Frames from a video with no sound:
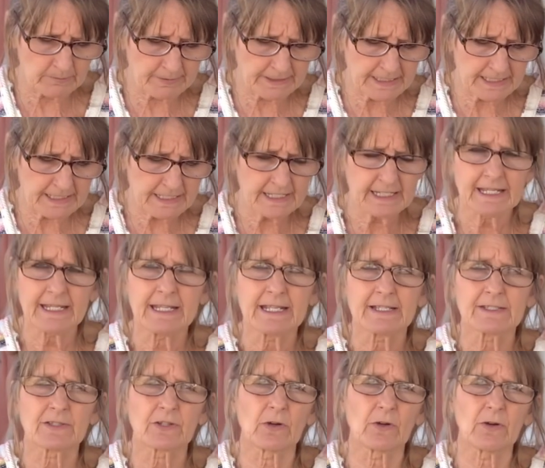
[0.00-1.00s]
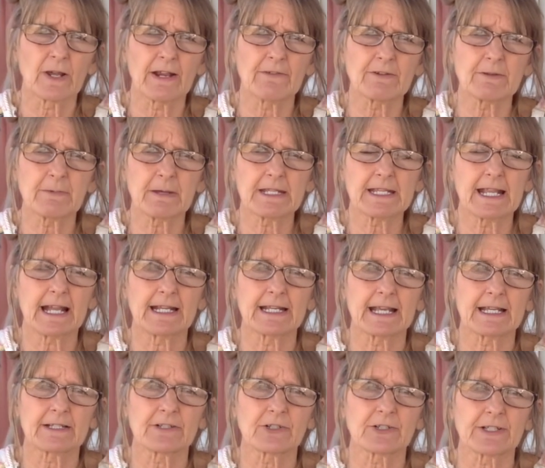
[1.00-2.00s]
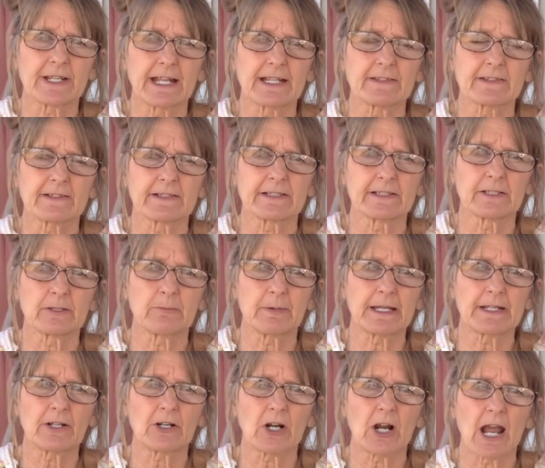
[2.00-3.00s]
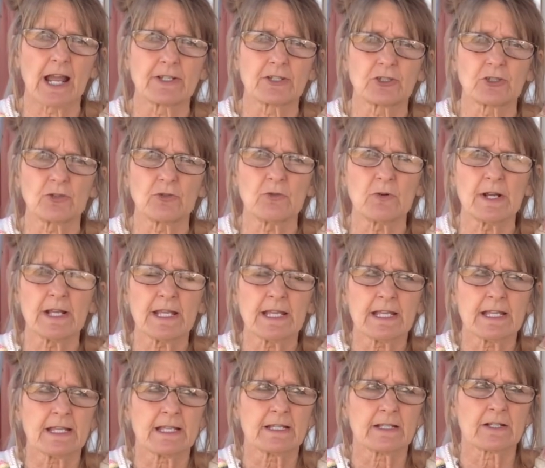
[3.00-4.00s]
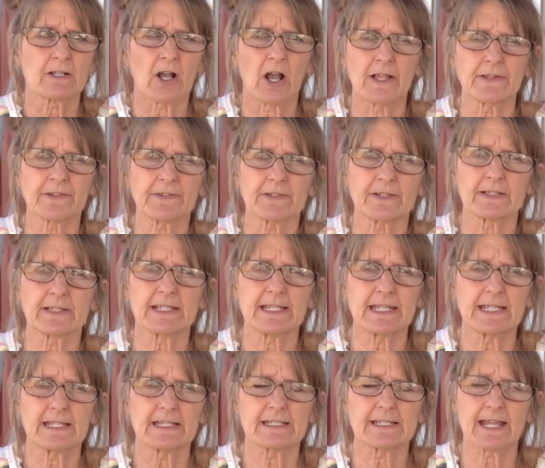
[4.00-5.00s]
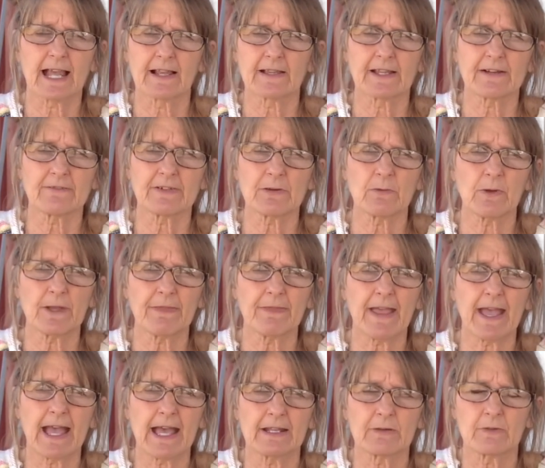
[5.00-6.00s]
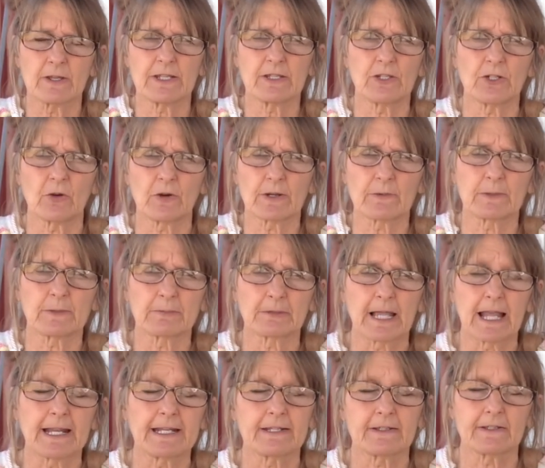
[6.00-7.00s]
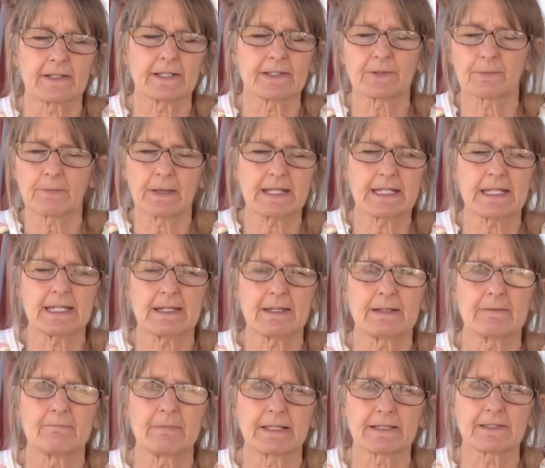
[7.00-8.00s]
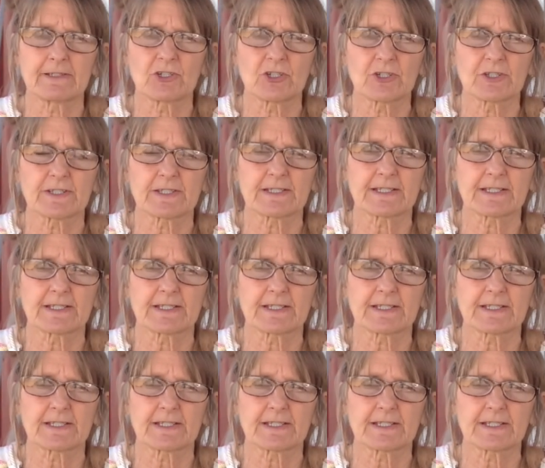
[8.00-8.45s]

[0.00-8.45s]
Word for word: bit so everybody kind of understands it a little better. I do constantly tell everyone that, but you know, I reply to as many messages